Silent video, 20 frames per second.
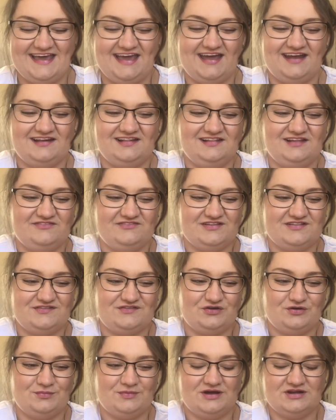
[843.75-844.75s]
And I love it
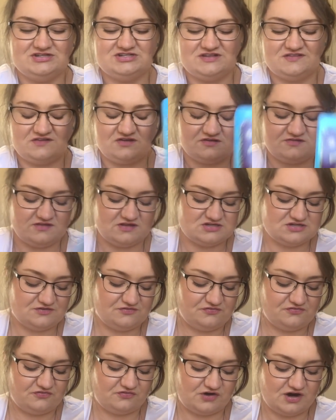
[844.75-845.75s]
so much. It's got such a
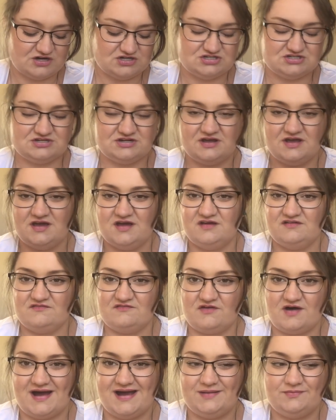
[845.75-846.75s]
fresh,
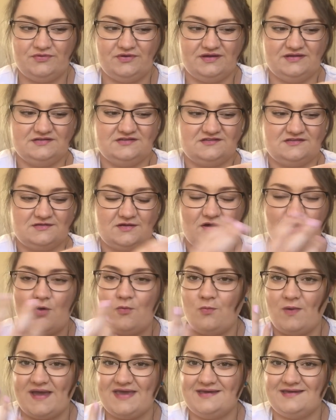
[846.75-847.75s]
vibrant,
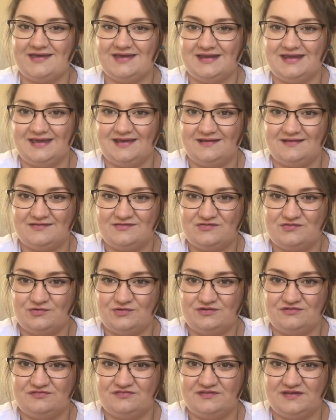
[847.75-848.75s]
awakening
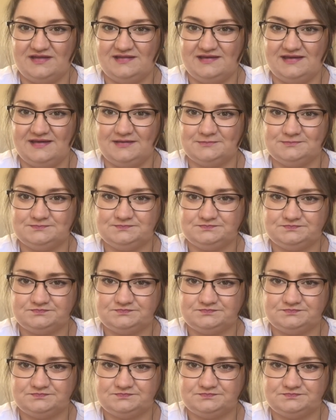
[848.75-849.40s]
sort of feeling.